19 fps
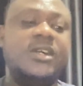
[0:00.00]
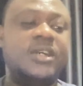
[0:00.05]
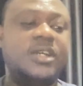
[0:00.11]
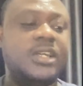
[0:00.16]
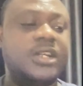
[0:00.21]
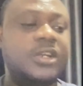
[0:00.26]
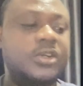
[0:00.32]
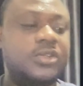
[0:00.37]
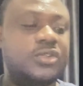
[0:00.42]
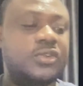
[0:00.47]
a
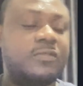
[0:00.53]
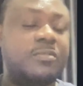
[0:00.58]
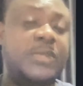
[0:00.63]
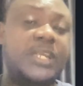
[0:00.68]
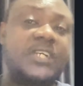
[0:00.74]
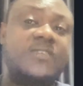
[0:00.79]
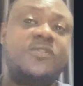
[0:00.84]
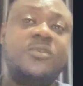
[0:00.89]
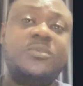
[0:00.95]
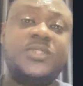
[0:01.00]
lot of
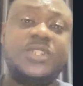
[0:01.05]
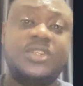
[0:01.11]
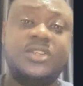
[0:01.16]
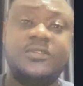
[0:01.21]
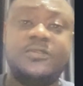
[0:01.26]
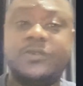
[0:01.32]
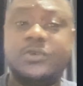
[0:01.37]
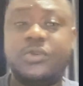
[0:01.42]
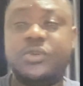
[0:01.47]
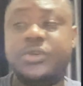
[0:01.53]
platforms that you're
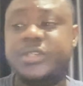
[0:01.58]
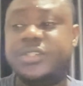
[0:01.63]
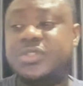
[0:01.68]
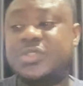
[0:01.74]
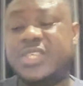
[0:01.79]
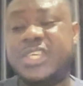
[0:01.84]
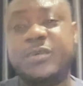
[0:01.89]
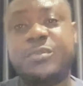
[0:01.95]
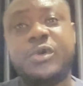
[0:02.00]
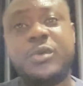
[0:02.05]
following to
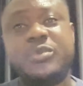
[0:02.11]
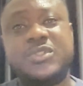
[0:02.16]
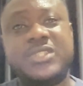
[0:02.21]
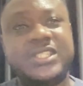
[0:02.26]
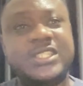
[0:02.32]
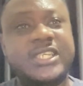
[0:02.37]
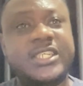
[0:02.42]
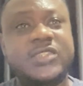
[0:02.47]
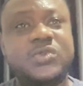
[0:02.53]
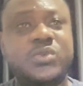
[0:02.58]
keep up to
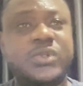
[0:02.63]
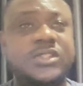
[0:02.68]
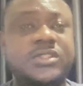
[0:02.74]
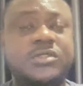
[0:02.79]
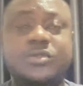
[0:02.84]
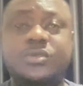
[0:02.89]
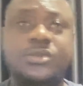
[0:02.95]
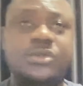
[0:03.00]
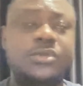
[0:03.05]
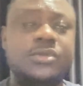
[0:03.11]
date with
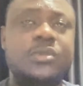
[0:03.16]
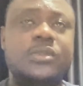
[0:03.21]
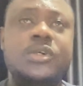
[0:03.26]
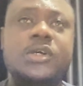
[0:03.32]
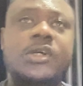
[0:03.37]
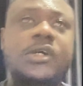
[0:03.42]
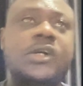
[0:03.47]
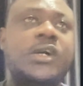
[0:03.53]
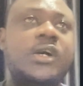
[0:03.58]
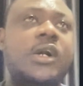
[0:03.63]
Google.
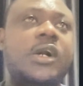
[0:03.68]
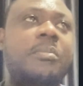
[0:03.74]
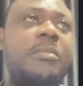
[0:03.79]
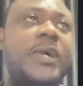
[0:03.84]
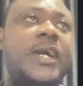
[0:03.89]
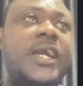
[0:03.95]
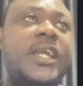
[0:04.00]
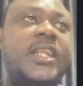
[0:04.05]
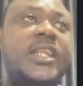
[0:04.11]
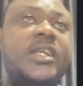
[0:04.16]

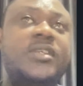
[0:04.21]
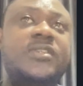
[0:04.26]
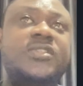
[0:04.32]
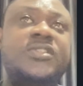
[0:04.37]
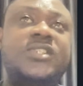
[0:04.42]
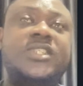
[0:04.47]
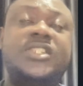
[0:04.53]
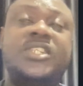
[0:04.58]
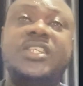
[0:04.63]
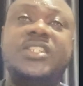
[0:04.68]
Mine is
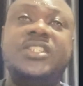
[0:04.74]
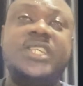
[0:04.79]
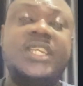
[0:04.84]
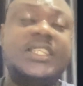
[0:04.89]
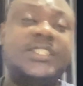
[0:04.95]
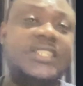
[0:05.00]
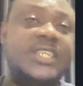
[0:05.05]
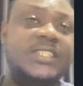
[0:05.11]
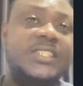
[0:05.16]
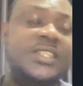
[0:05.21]
search
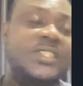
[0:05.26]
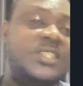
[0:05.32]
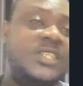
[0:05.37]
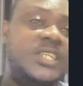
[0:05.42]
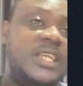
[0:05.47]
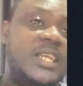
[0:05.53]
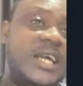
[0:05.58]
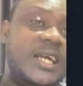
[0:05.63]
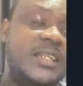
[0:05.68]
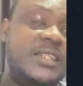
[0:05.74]

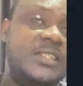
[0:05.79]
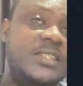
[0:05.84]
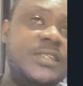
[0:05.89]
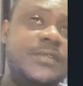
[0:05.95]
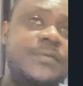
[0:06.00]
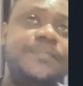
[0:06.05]
engine land.